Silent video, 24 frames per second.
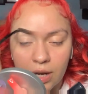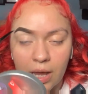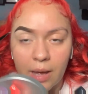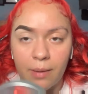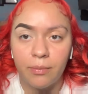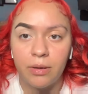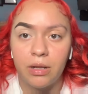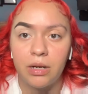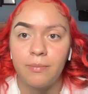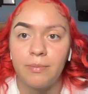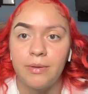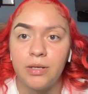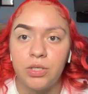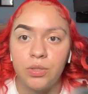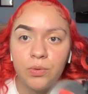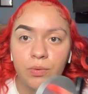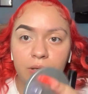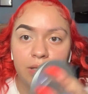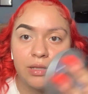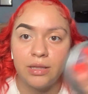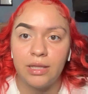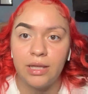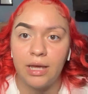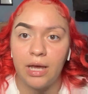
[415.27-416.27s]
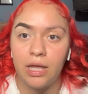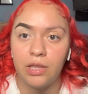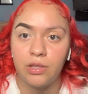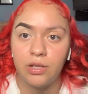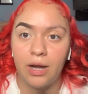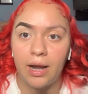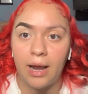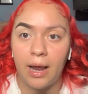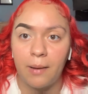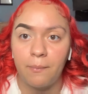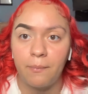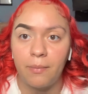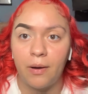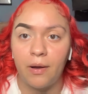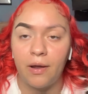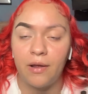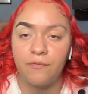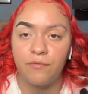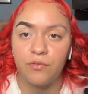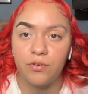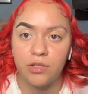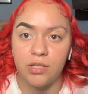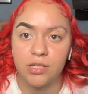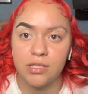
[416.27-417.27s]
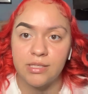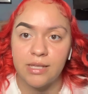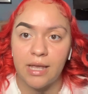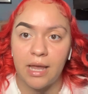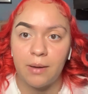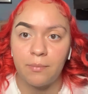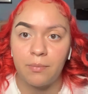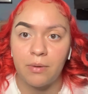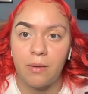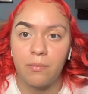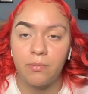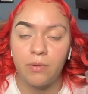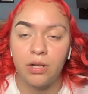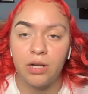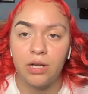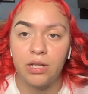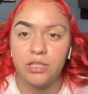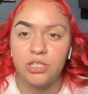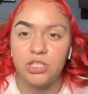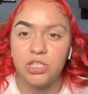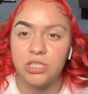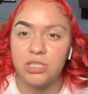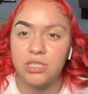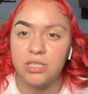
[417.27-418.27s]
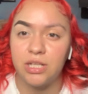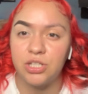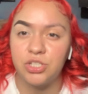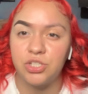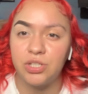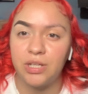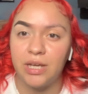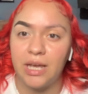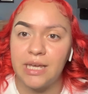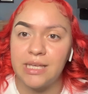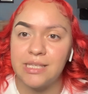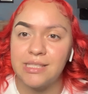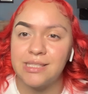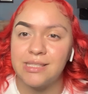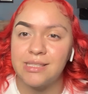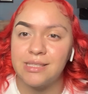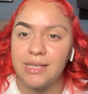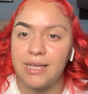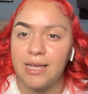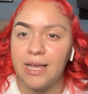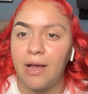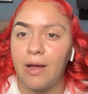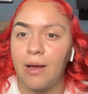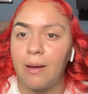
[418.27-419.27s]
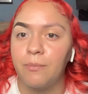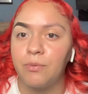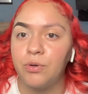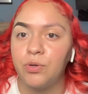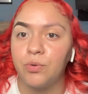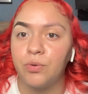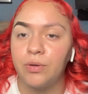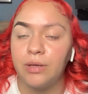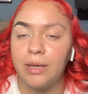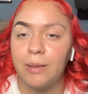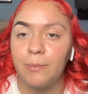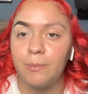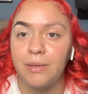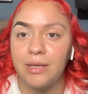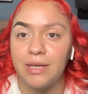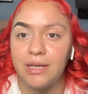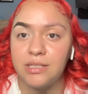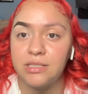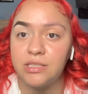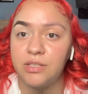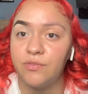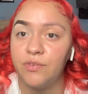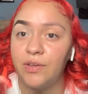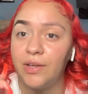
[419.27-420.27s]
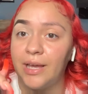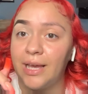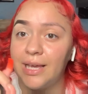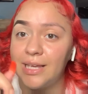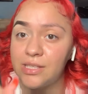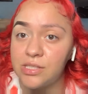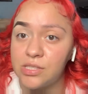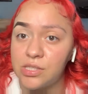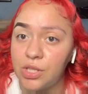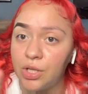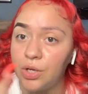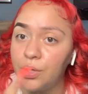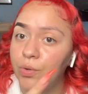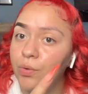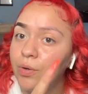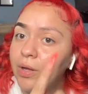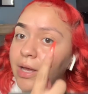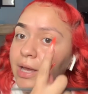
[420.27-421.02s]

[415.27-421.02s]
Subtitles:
I'm gonna be doing the other eyebrow, and for this eyebrow I'm gonna just let you guys see how I'm doing it, because if you guys know,